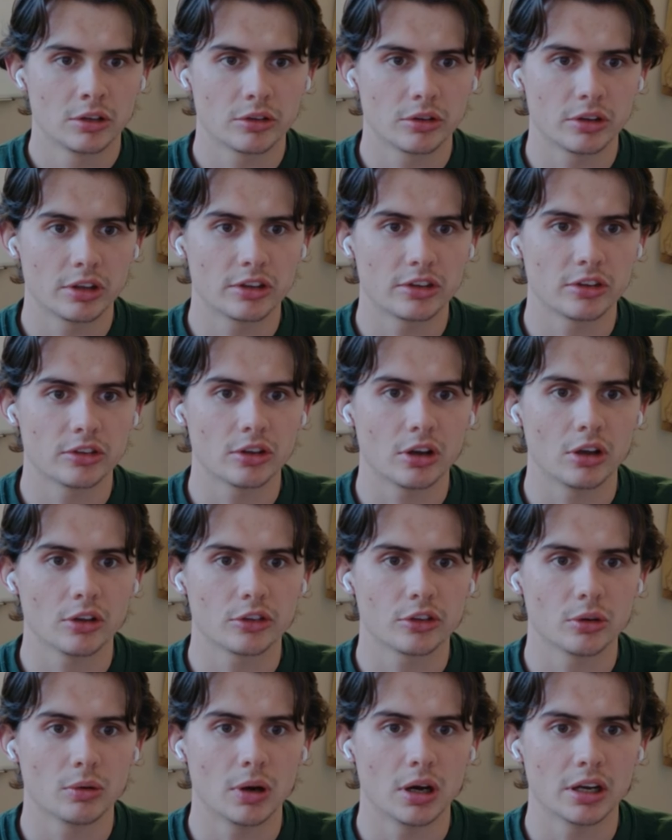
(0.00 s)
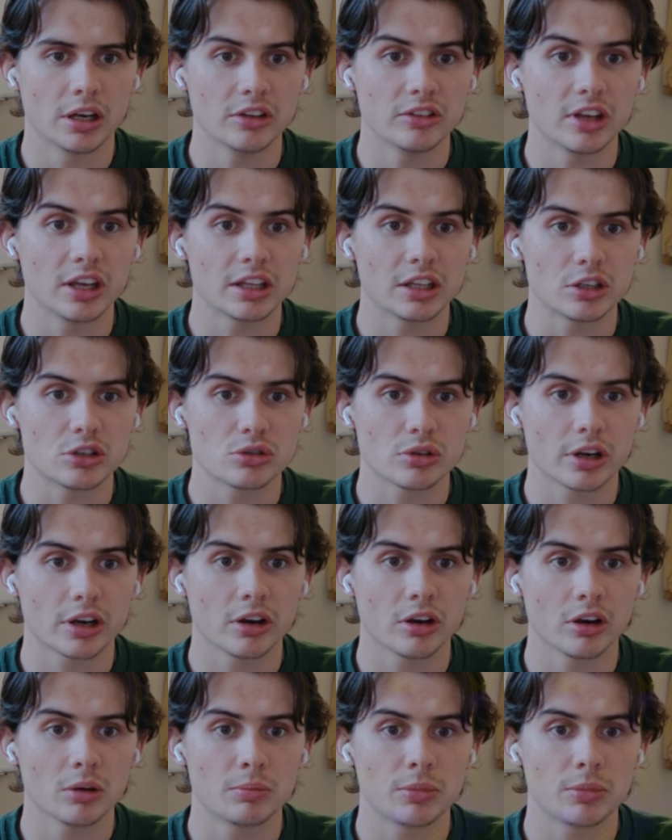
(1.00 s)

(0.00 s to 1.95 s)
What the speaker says: So this is also on a daily trigger,